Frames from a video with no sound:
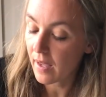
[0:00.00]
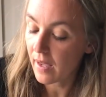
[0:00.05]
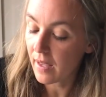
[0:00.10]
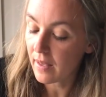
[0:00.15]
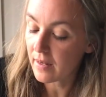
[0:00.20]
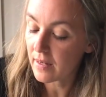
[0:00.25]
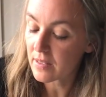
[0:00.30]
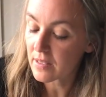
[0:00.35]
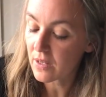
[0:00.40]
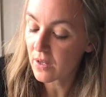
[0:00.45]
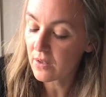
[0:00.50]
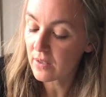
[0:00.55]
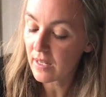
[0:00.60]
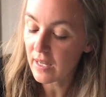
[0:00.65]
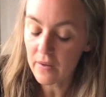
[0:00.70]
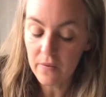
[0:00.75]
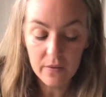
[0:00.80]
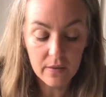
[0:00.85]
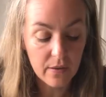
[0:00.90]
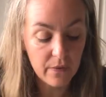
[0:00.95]
And it's going to
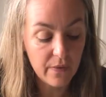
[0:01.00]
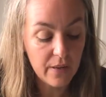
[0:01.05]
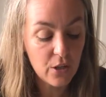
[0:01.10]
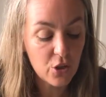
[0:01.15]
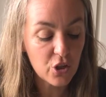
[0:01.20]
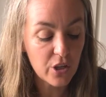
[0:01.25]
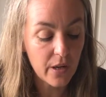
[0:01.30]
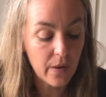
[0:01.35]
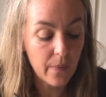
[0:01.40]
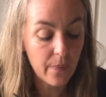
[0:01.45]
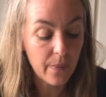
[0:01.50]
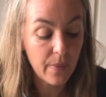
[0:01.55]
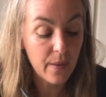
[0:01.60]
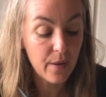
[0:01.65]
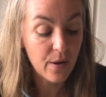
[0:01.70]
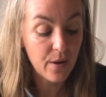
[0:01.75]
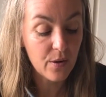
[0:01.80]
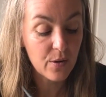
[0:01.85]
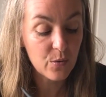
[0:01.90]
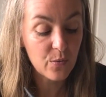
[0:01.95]
have an adventure,
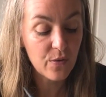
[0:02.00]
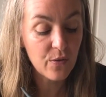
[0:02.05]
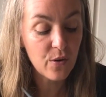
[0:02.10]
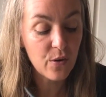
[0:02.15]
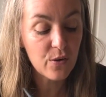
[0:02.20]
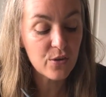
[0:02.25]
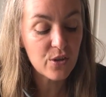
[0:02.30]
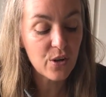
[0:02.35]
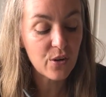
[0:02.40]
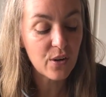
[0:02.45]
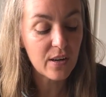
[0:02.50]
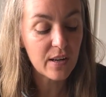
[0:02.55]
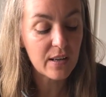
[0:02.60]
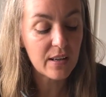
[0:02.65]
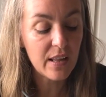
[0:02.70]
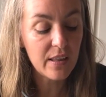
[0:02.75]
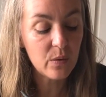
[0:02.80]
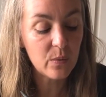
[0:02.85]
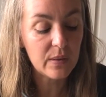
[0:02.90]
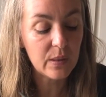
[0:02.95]
because we've also got
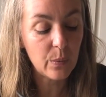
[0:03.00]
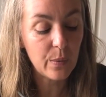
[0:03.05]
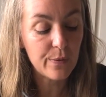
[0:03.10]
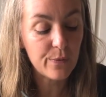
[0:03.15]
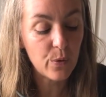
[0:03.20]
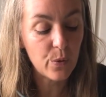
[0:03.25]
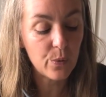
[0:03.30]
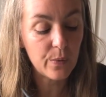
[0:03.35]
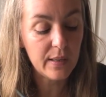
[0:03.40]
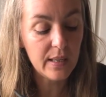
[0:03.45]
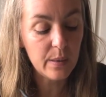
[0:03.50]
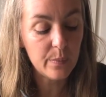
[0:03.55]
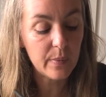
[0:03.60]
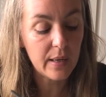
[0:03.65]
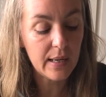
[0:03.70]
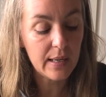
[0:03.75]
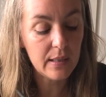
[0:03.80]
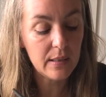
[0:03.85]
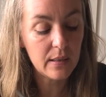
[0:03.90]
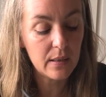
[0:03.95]
another one that we've already
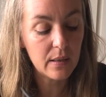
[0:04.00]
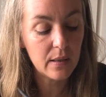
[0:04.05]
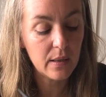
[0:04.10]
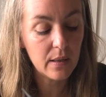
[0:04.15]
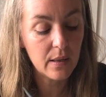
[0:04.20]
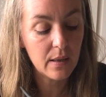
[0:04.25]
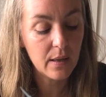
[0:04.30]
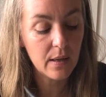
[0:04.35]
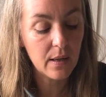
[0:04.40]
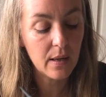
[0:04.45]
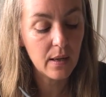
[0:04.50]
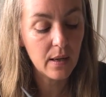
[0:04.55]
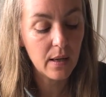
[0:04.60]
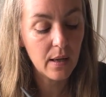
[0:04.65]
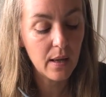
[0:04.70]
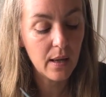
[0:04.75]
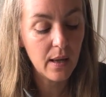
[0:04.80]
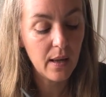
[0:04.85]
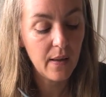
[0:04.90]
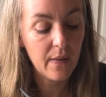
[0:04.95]
made.
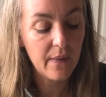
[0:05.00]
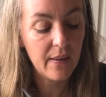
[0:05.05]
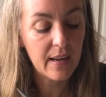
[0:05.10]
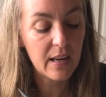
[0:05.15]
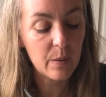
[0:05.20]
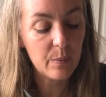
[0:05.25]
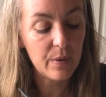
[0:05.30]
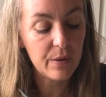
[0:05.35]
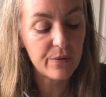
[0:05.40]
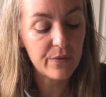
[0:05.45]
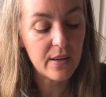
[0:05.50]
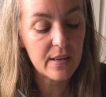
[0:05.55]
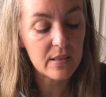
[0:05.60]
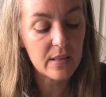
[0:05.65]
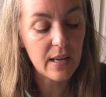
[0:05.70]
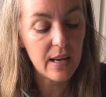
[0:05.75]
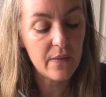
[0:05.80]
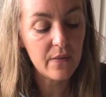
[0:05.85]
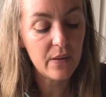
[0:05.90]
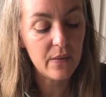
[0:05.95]
They can be friends
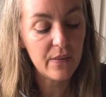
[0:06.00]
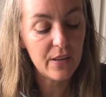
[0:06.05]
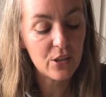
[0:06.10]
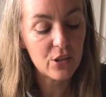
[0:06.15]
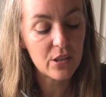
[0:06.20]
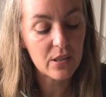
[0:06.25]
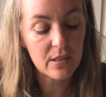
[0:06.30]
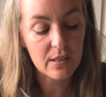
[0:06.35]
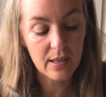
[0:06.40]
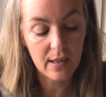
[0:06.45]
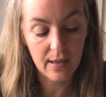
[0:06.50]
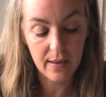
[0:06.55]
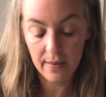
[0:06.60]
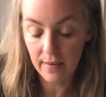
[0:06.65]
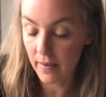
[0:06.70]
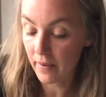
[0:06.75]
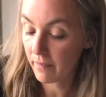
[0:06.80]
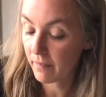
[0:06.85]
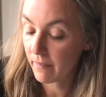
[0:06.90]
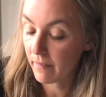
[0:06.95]
and have adventures
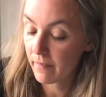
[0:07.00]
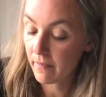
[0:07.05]
together.